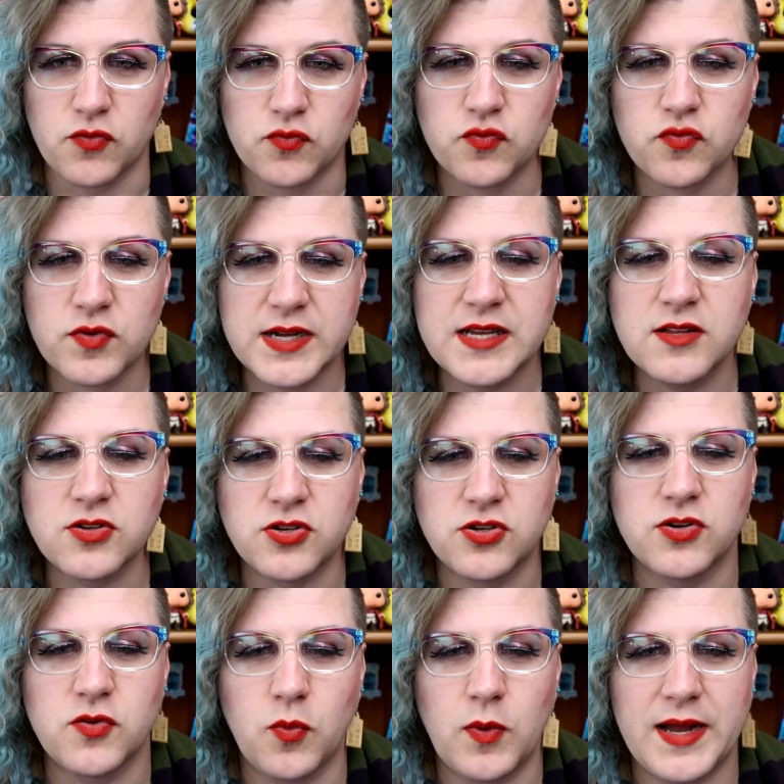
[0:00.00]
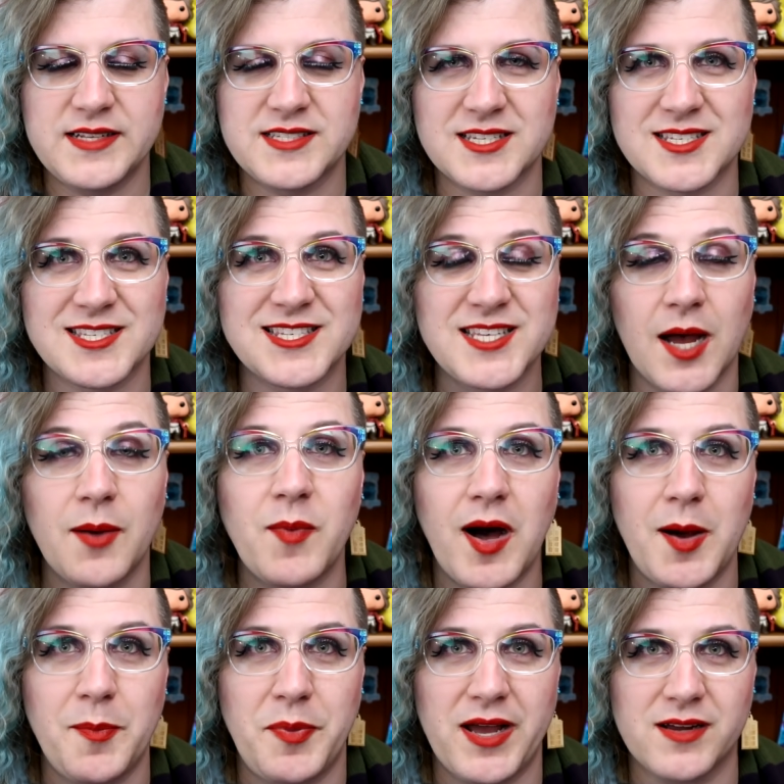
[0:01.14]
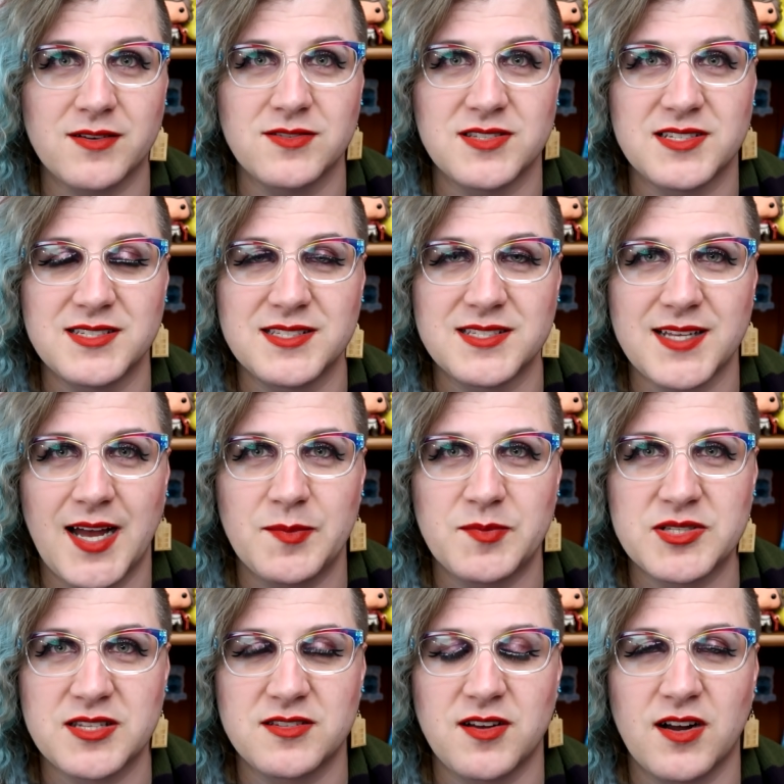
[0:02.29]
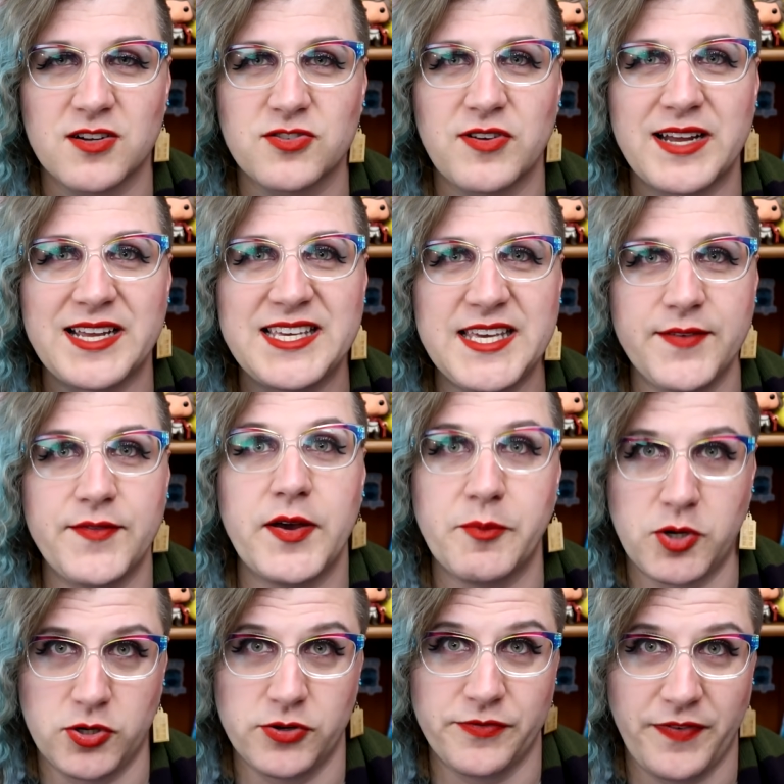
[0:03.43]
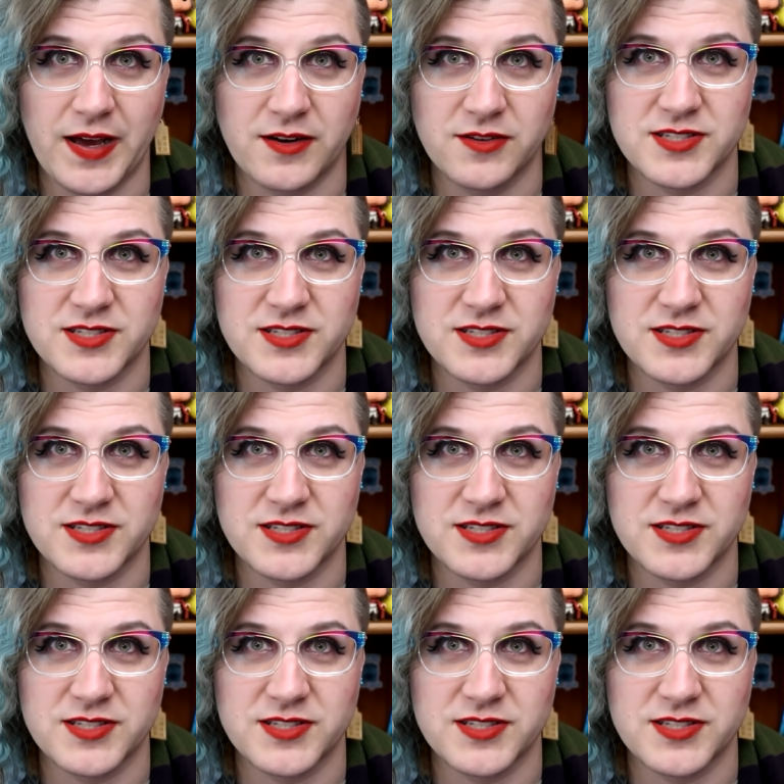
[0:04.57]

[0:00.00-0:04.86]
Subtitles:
real good way to sum up Eccleston's time as the Doctor and give him a good final